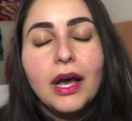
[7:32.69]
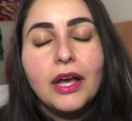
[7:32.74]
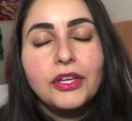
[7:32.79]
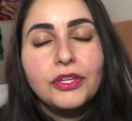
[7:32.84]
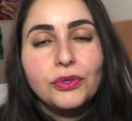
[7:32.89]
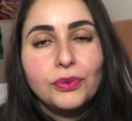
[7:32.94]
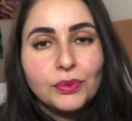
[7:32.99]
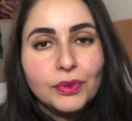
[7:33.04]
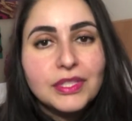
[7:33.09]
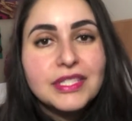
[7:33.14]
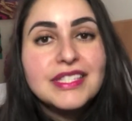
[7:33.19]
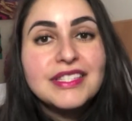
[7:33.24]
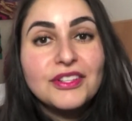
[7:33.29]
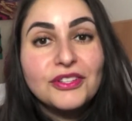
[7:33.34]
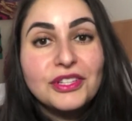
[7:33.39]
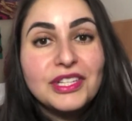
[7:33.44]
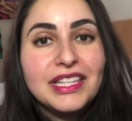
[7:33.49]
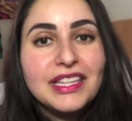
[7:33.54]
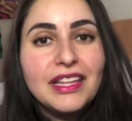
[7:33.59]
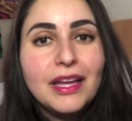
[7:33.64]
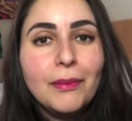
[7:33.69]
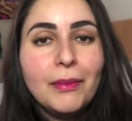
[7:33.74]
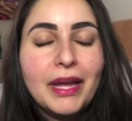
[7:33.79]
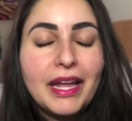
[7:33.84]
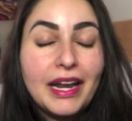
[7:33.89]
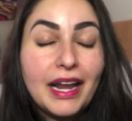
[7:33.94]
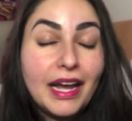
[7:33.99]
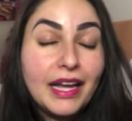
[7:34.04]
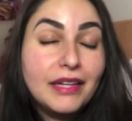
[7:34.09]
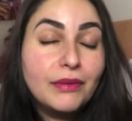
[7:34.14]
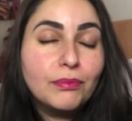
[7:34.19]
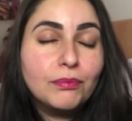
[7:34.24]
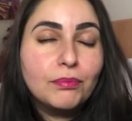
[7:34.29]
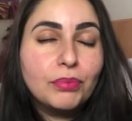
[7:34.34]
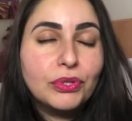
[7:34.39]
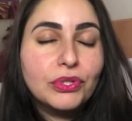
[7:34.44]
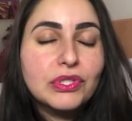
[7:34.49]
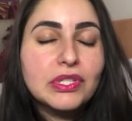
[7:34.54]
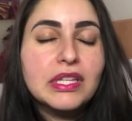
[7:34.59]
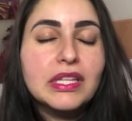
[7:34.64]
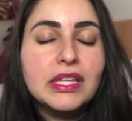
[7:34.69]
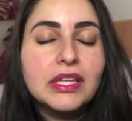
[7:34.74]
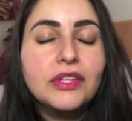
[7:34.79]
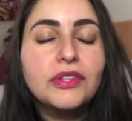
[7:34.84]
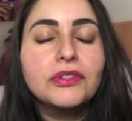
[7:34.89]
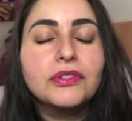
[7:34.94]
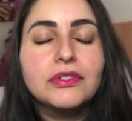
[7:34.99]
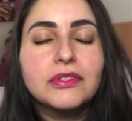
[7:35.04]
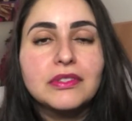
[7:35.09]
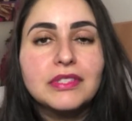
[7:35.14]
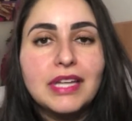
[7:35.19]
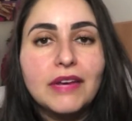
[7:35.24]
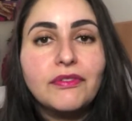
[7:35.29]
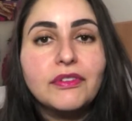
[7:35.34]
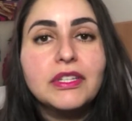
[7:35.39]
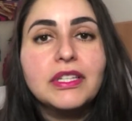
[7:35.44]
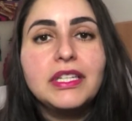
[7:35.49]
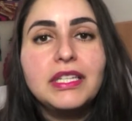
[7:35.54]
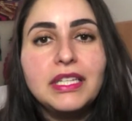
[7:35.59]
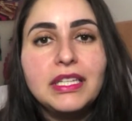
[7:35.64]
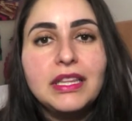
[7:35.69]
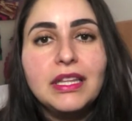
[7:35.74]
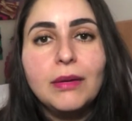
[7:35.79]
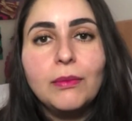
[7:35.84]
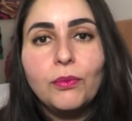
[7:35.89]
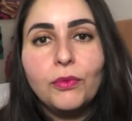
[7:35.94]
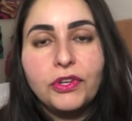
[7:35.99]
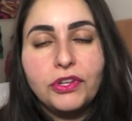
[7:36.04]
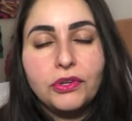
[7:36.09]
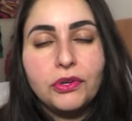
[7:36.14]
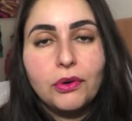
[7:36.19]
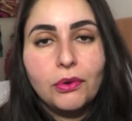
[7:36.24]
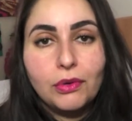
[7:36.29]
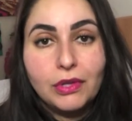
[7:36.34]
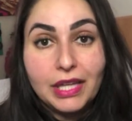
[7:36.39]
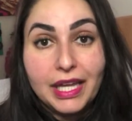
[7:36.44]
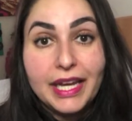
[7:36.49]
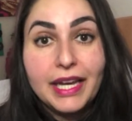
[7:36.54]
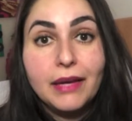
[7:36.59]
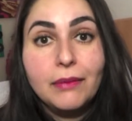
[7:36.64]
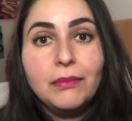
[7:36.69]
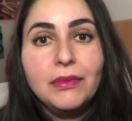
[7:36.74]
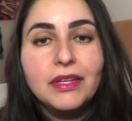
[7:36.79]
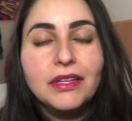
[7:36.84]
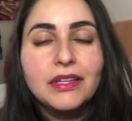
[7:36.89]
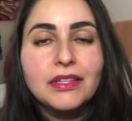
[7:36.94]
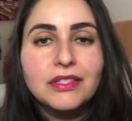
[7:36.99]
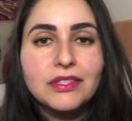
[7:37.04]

You will still need them. And I personally think you'll definitely need them when you go glam,